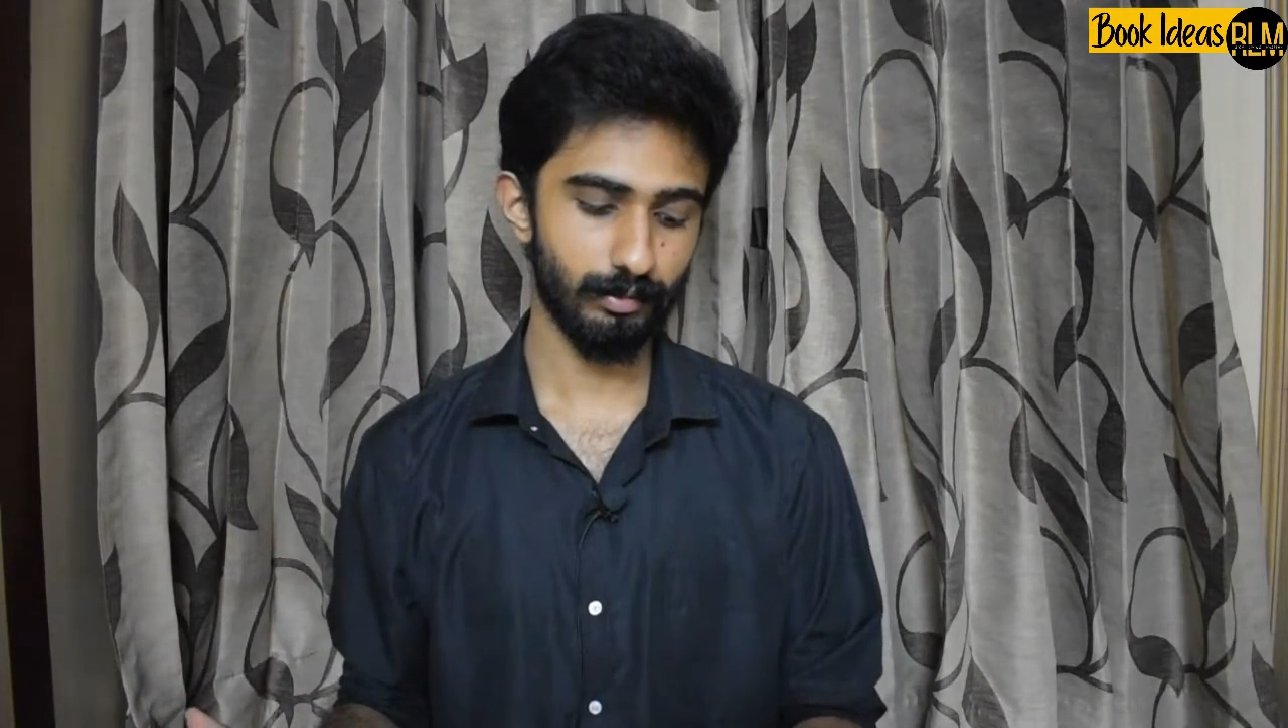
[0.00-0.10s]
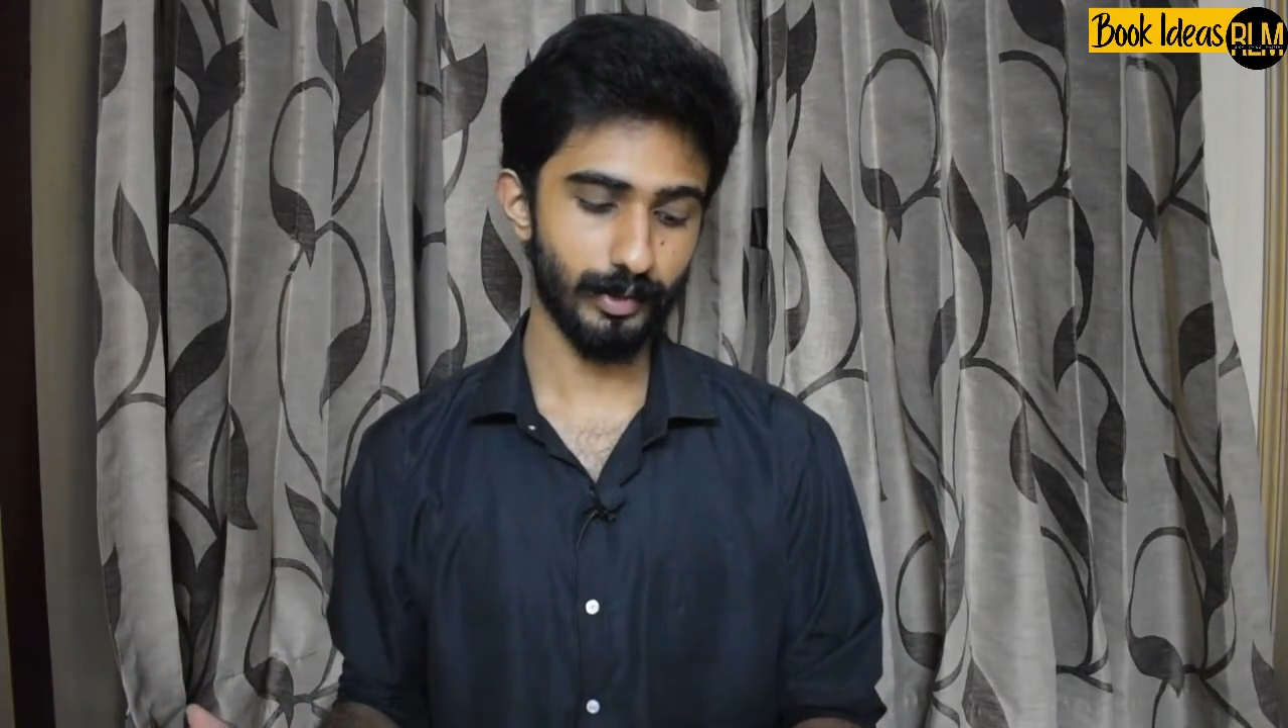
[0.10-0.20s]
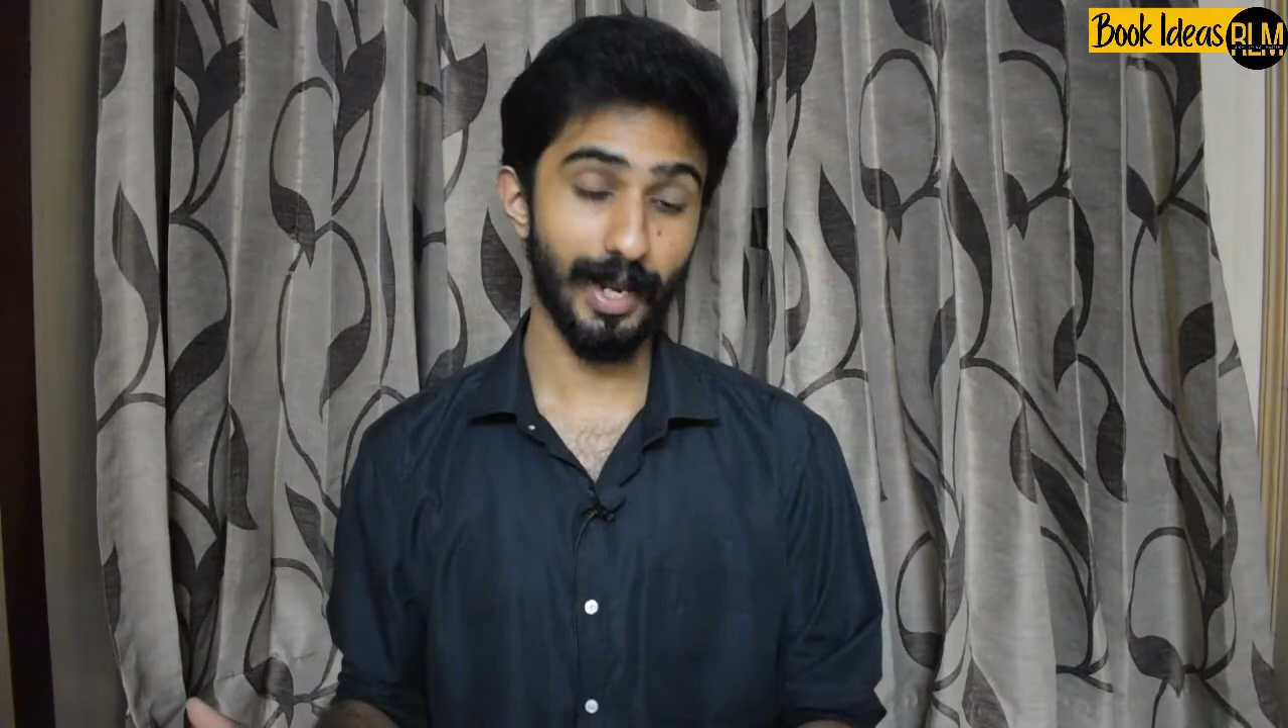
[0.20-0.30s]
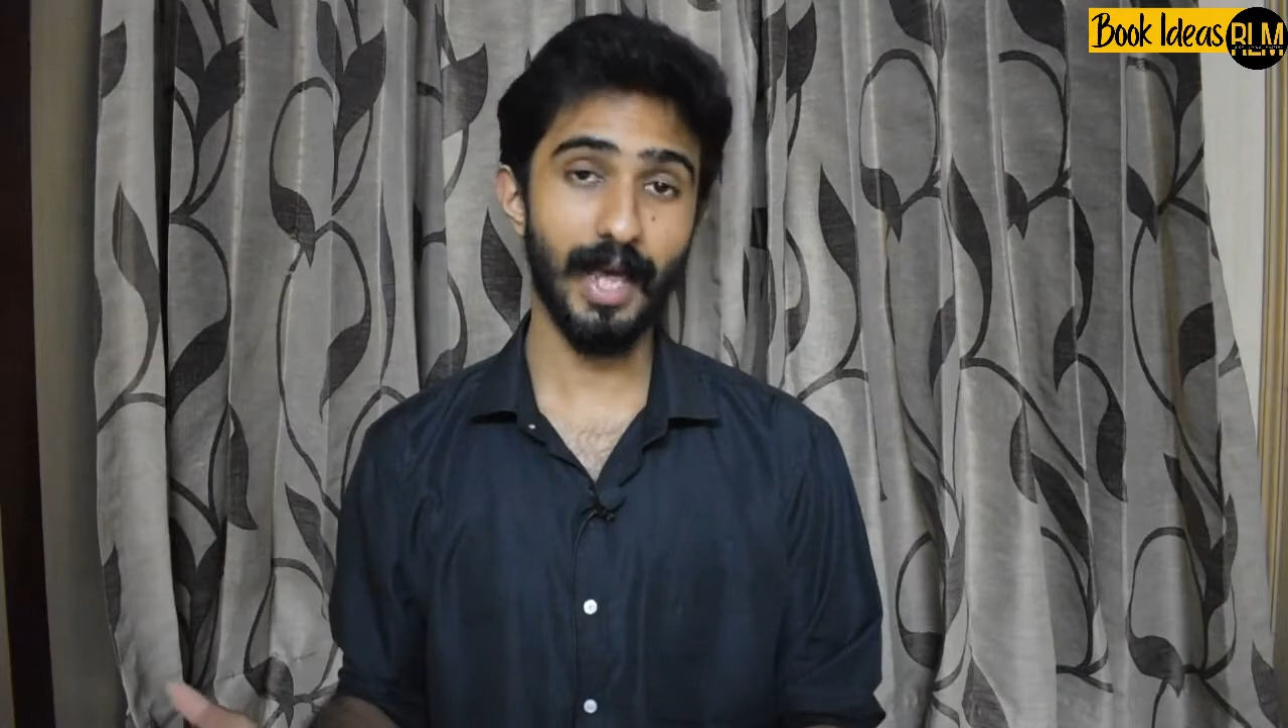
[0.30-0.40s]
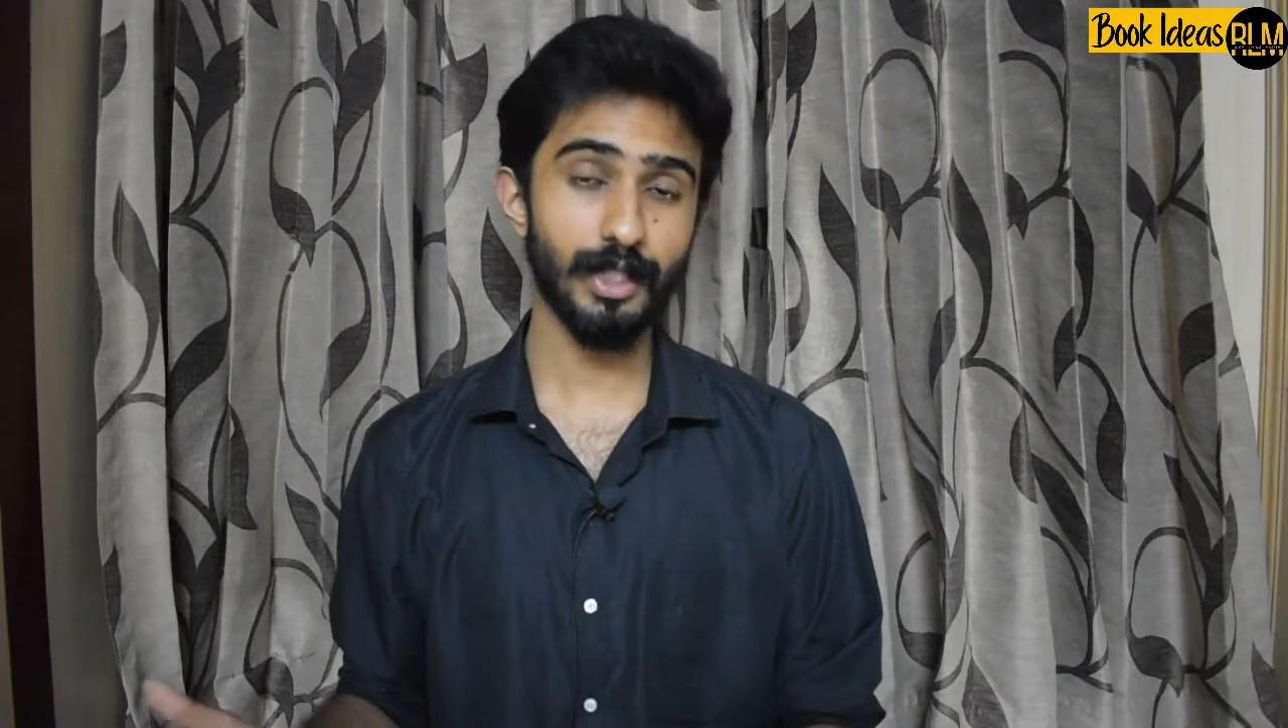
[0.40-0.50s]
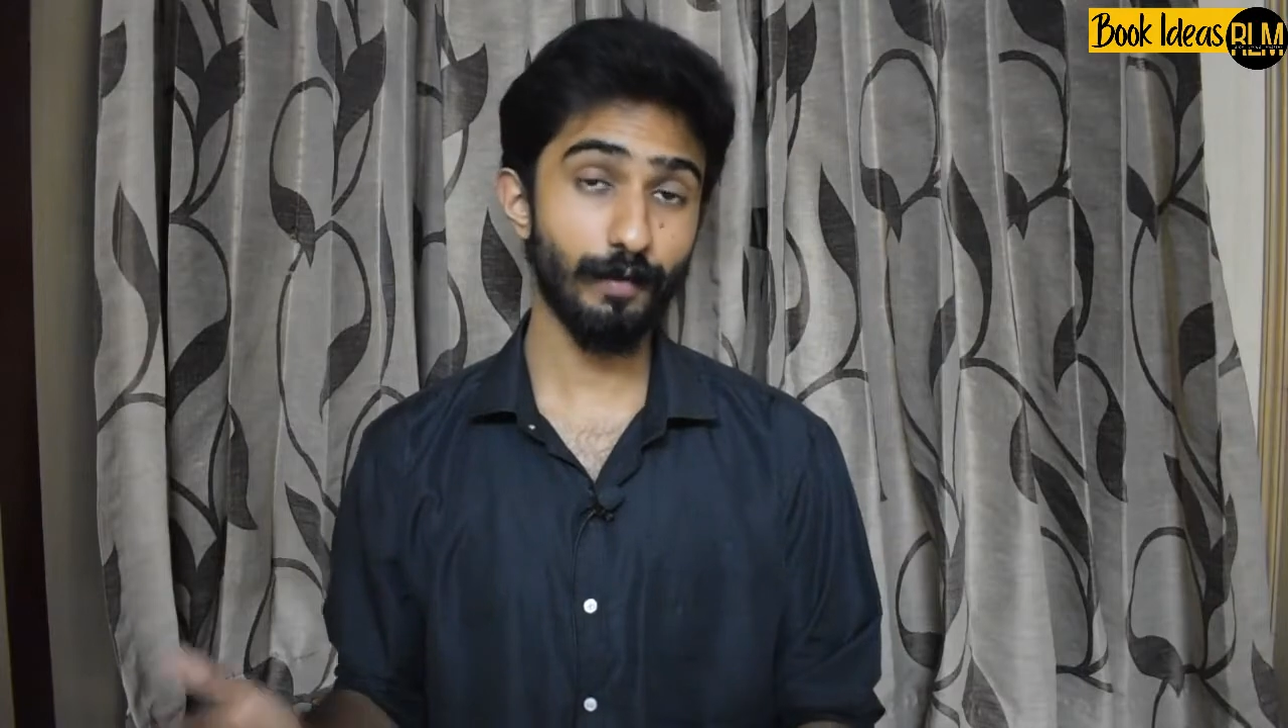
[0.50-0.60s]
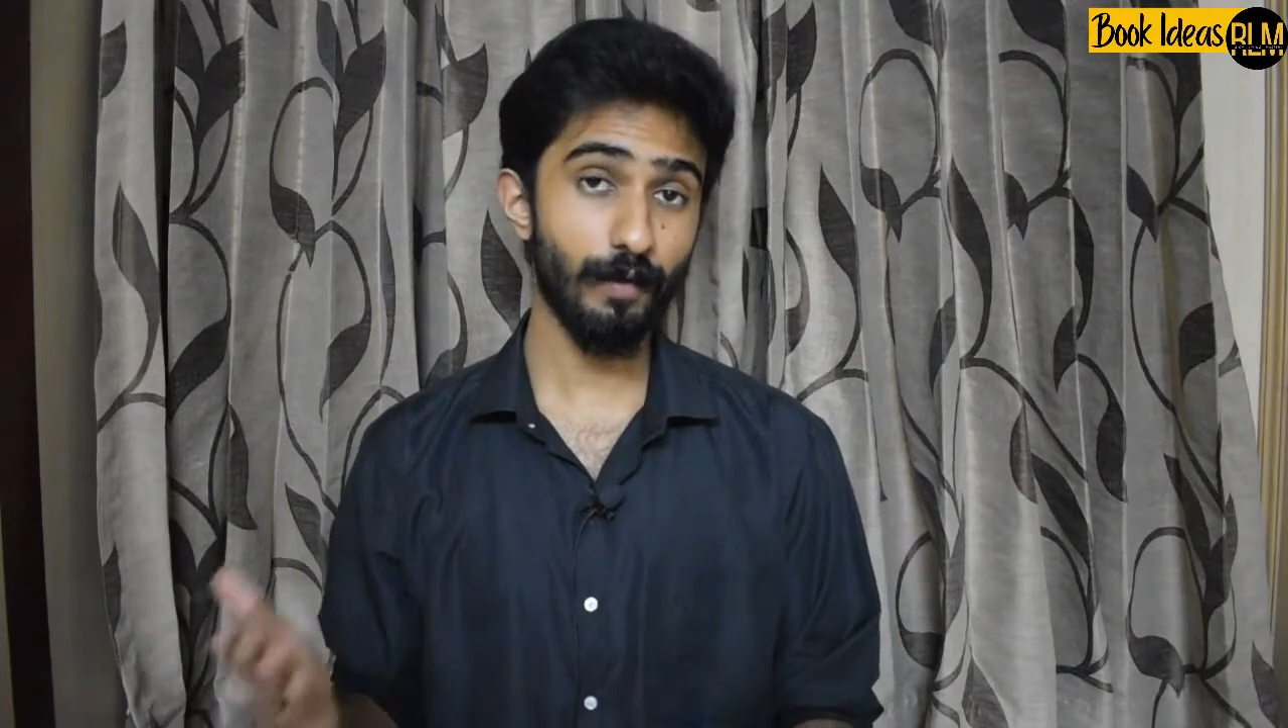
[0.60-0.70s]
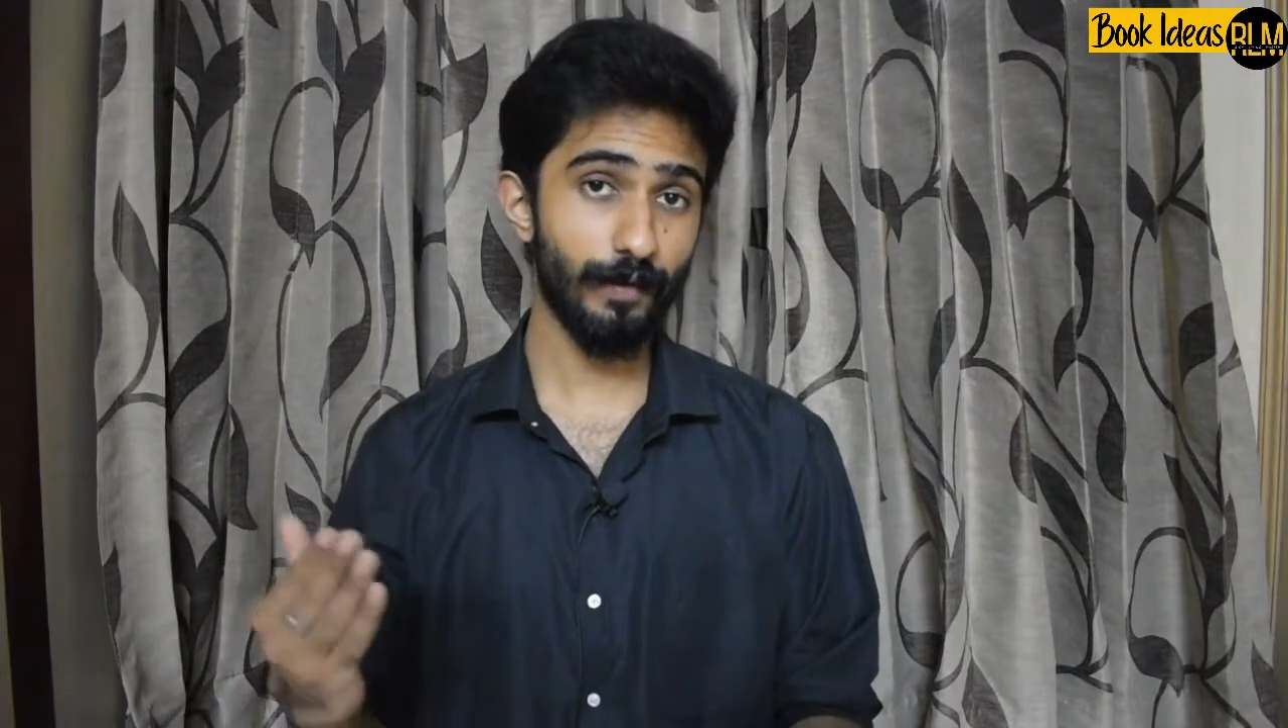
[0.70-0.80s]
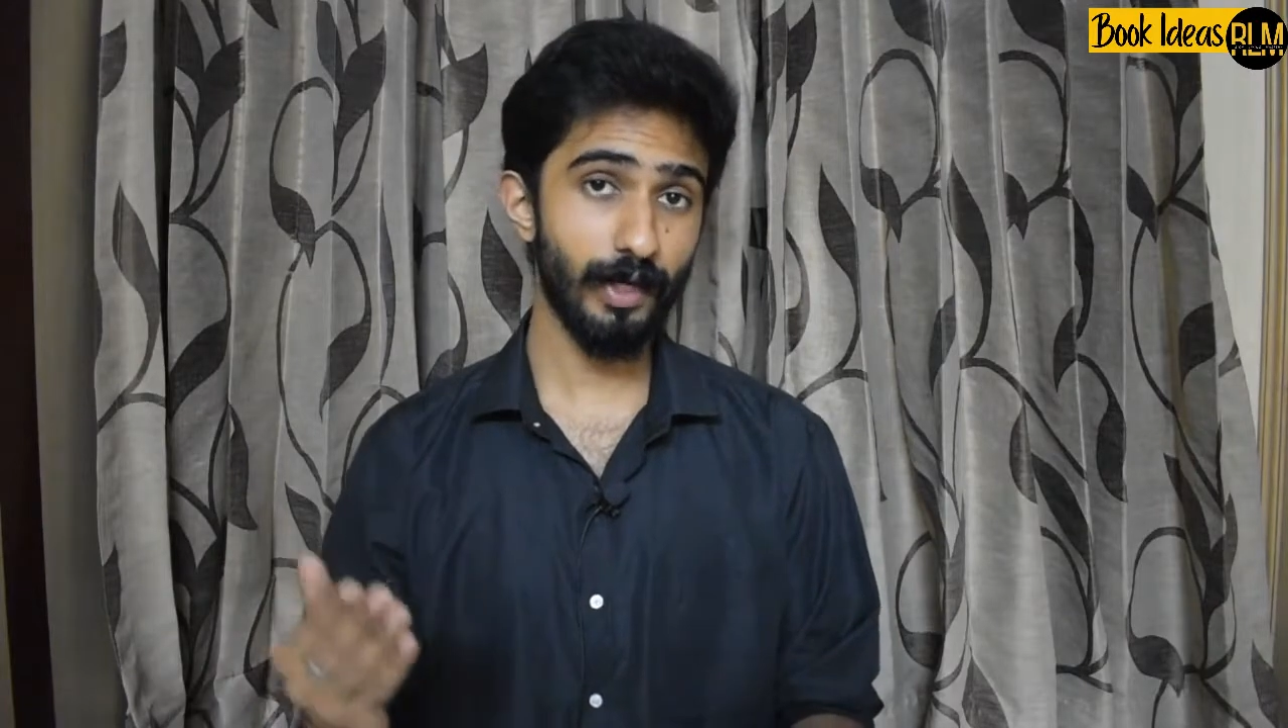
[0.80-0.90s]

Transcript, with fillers: The last of your